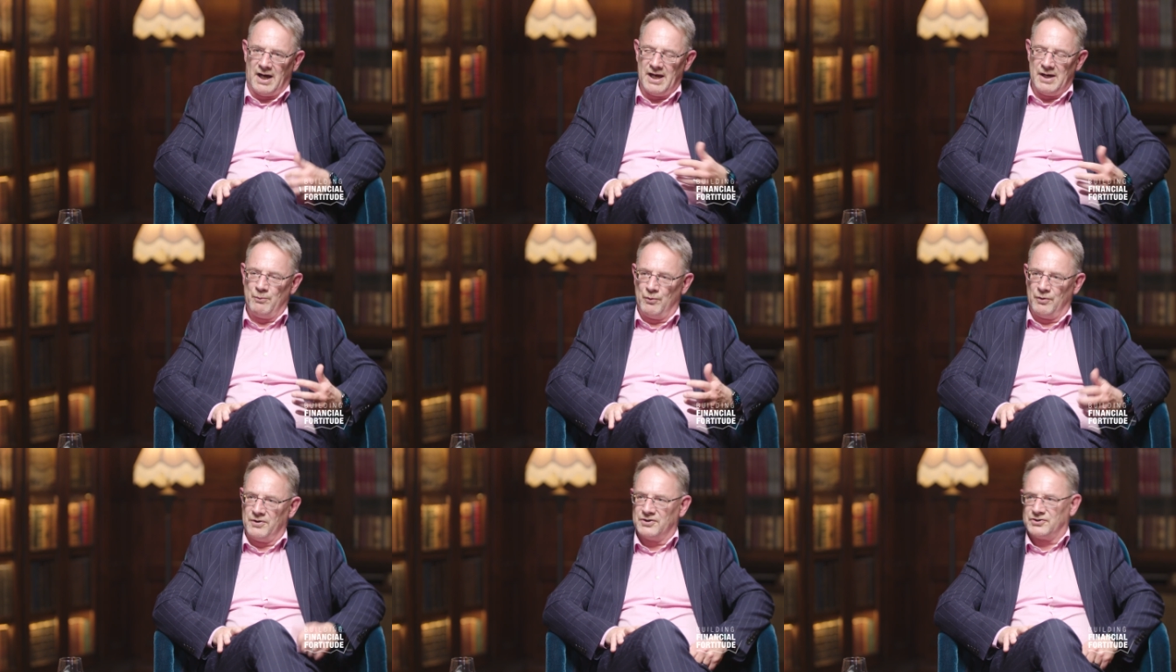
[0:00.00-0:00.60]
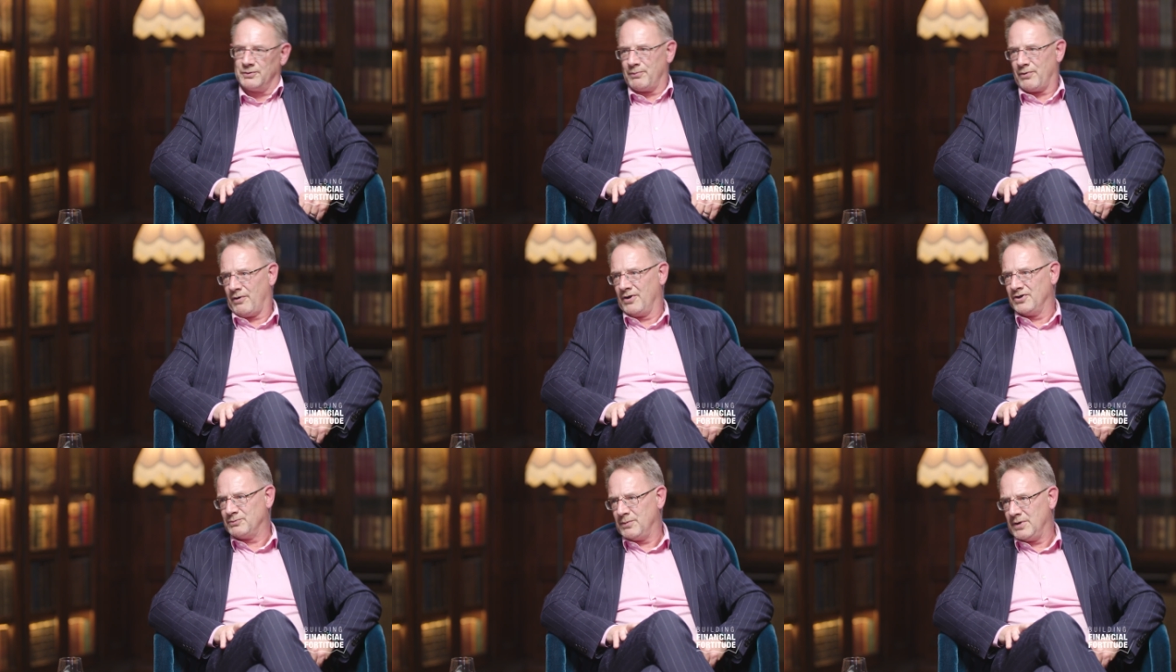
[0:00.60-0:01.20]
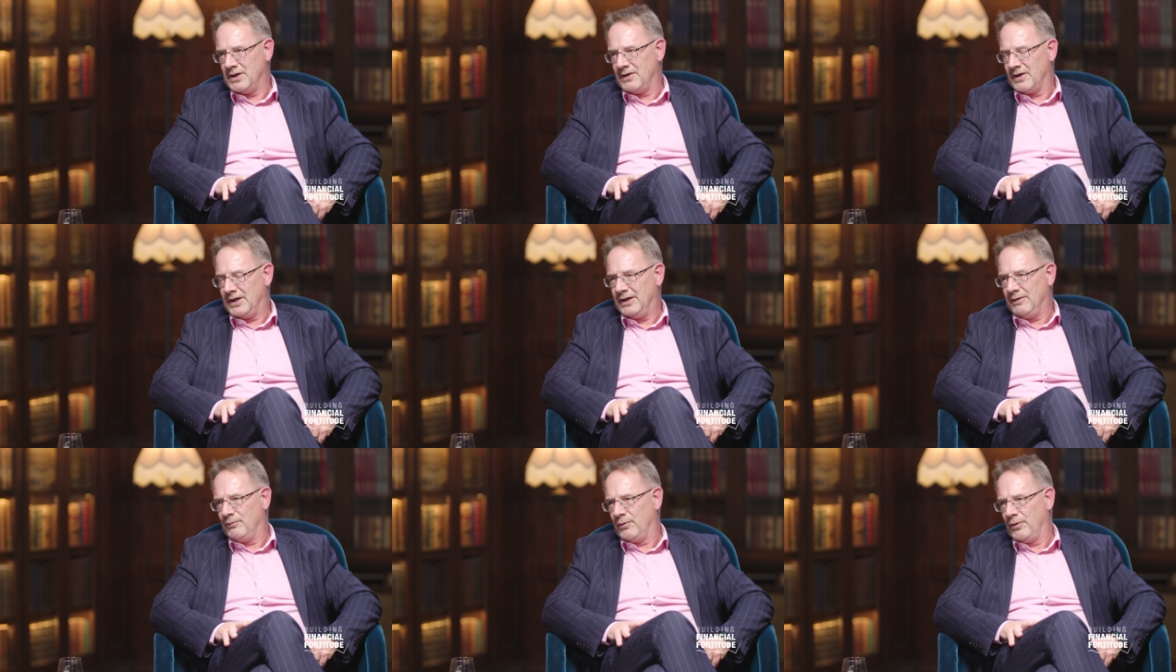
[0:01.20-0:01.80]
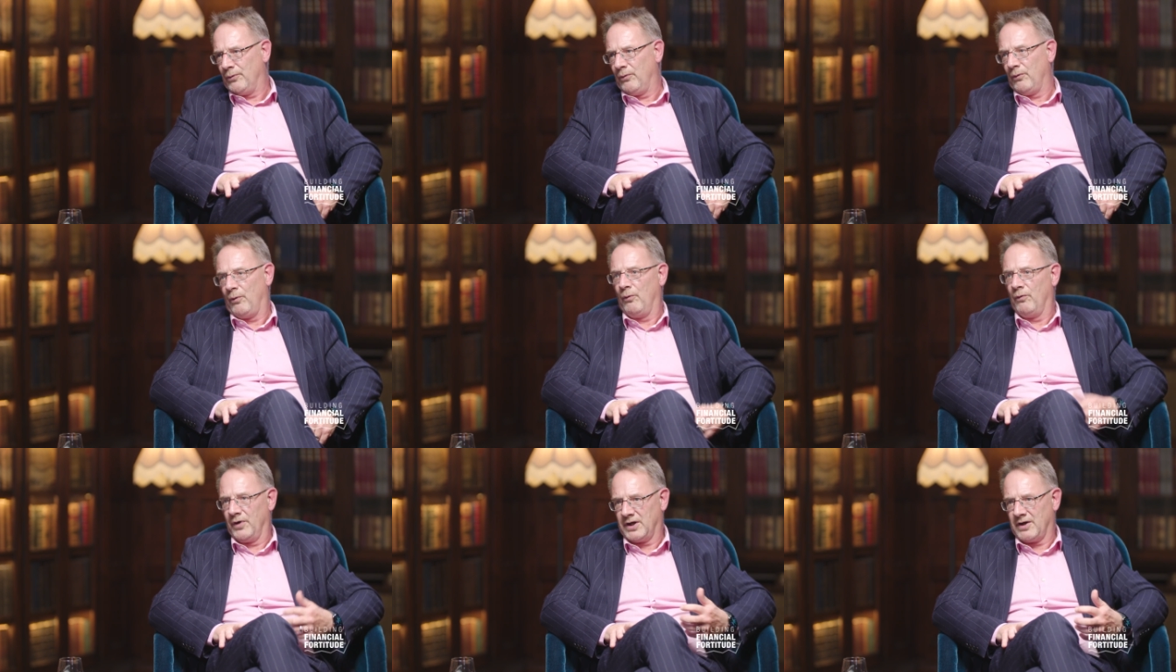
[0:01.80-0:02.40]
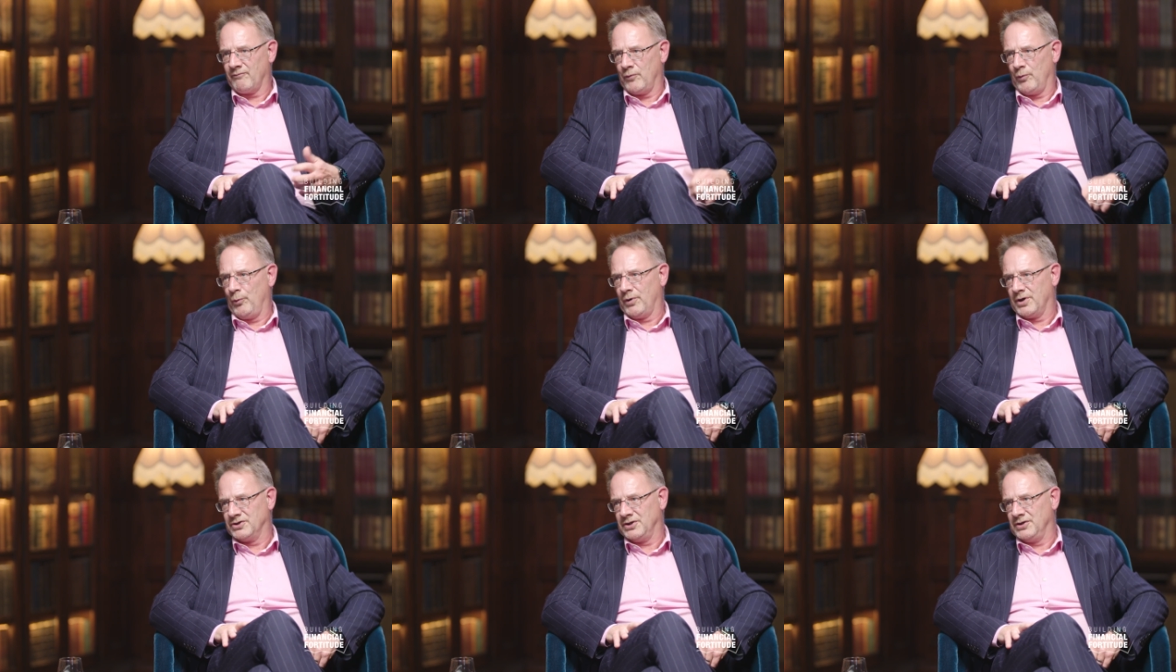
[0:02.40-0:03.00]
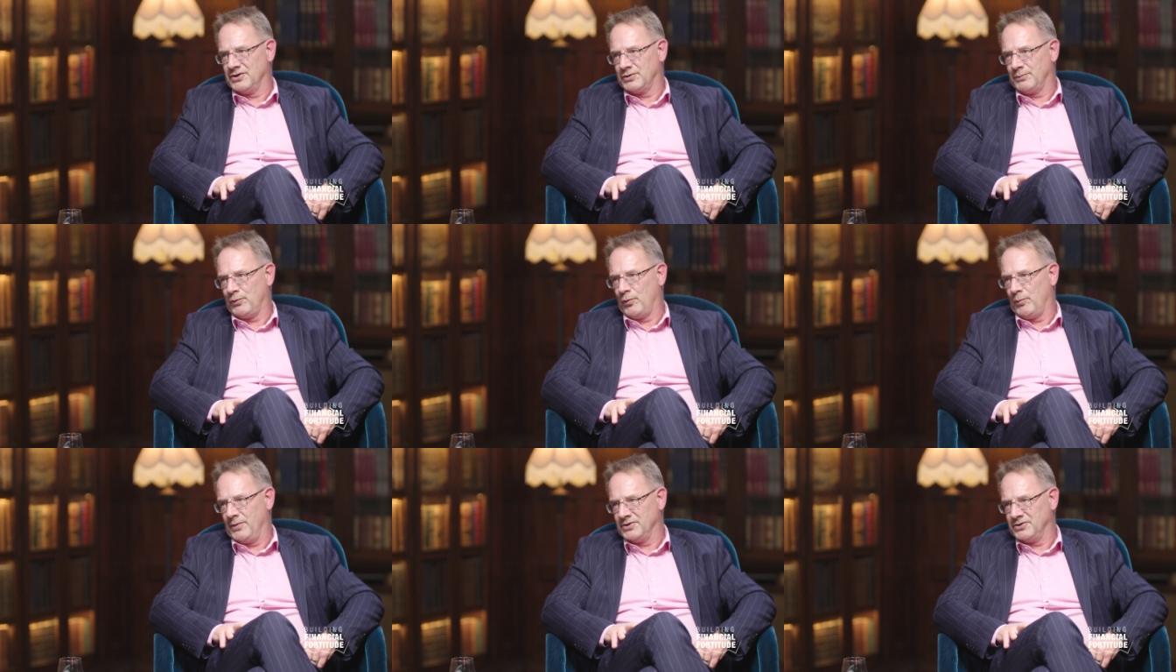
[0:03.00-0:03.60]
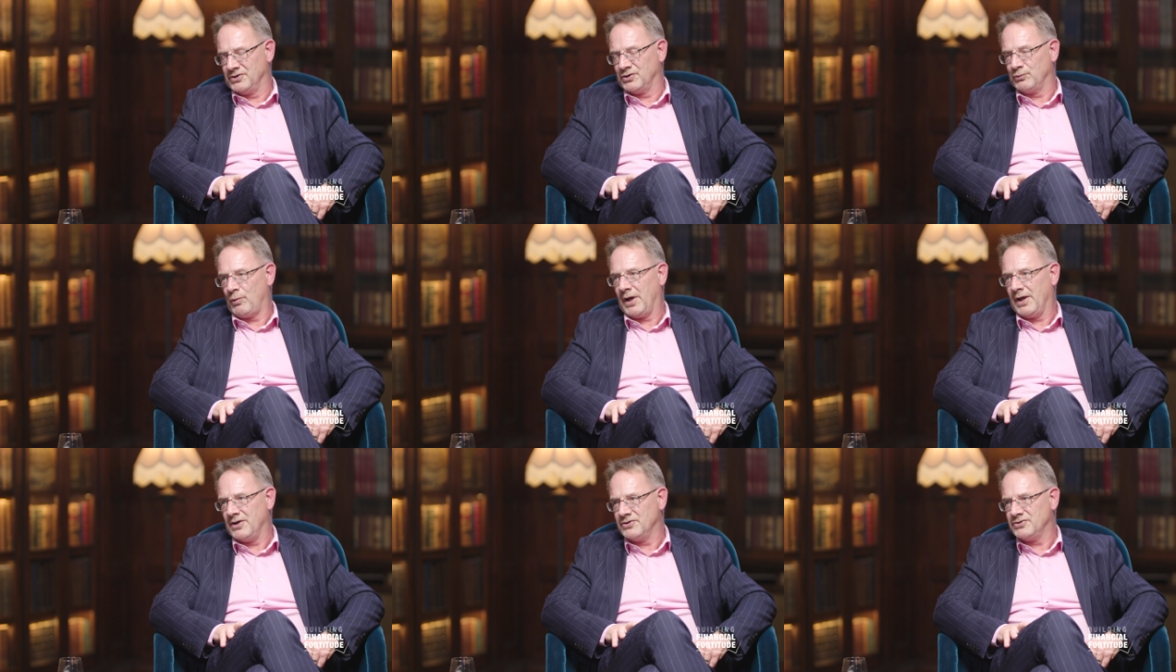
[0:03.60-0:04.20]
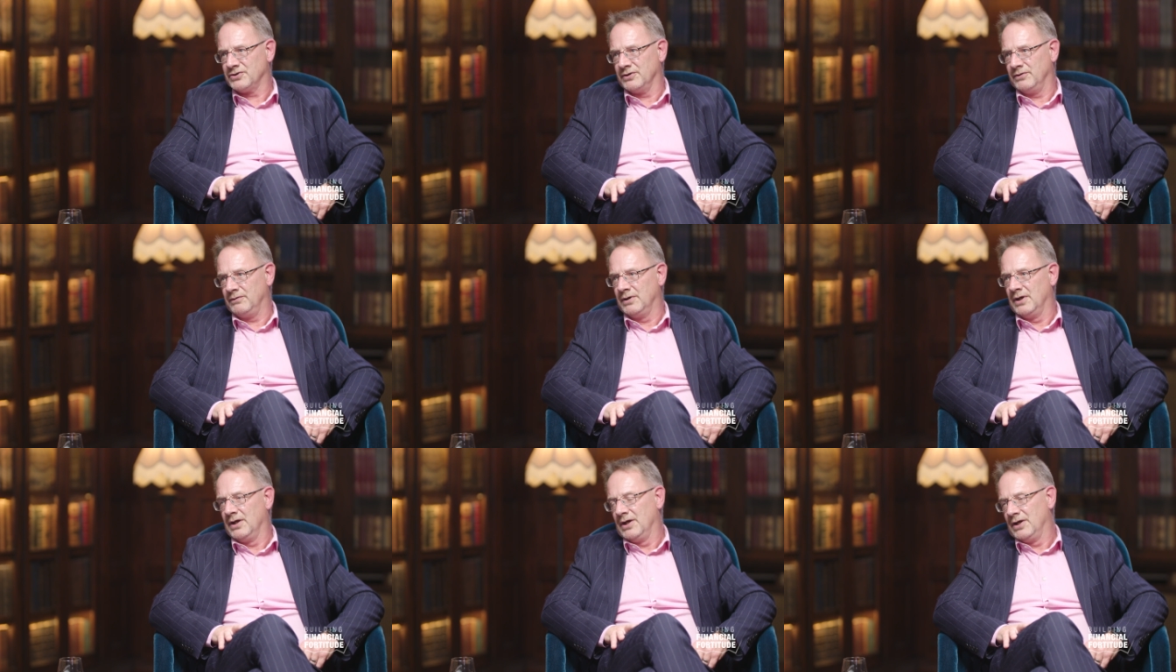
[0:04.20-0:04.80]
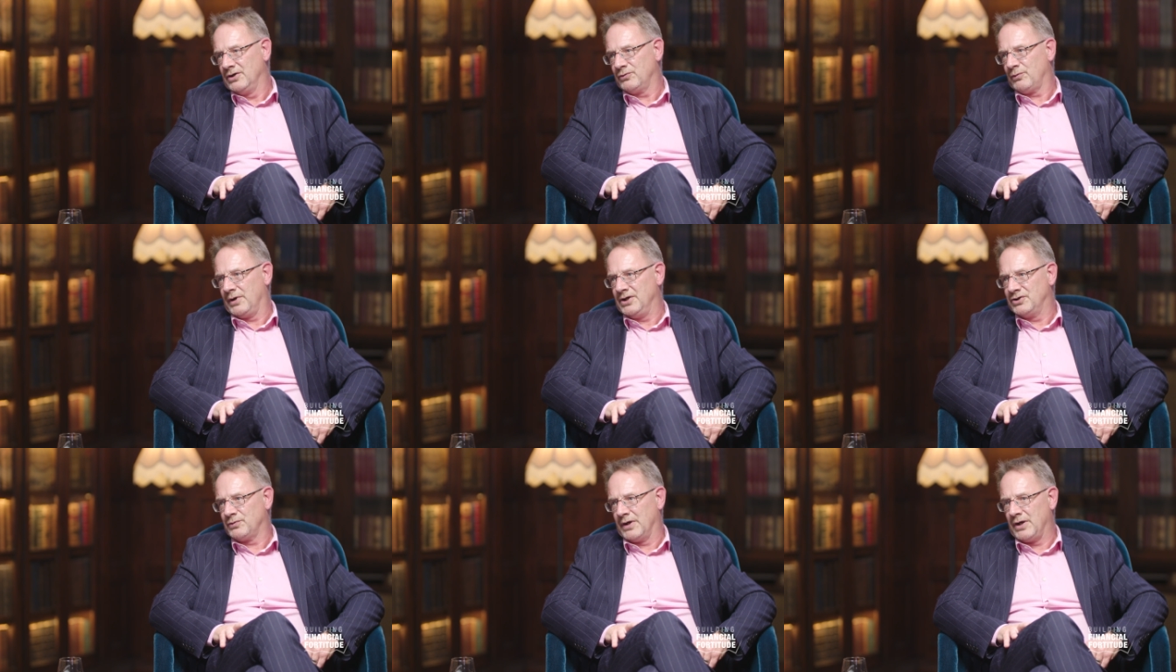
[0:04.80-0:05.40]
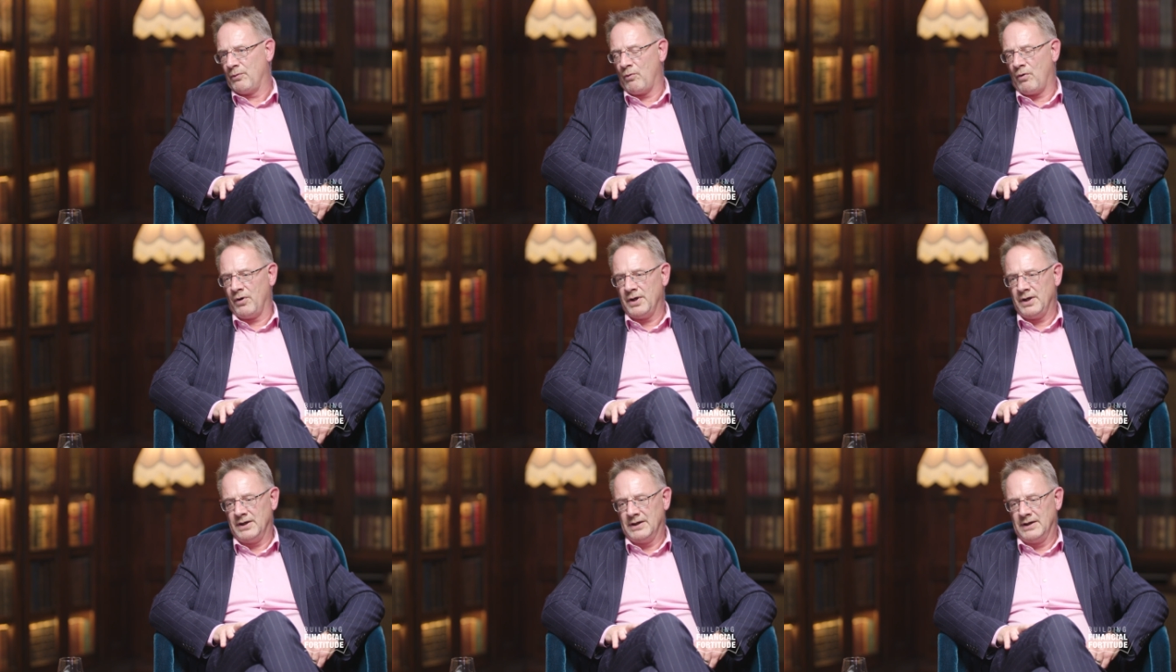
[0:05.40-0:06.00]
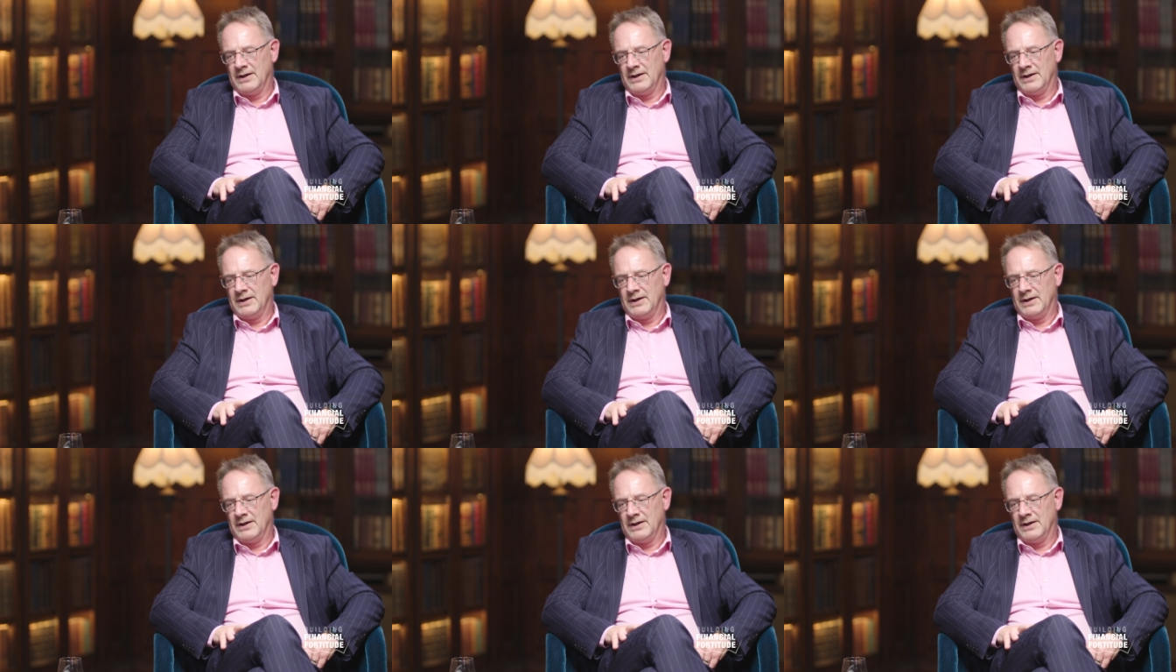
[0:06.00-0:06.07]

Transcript: It wouldn't surprise me that he will, or the government will, continue to support businesses well into 2021.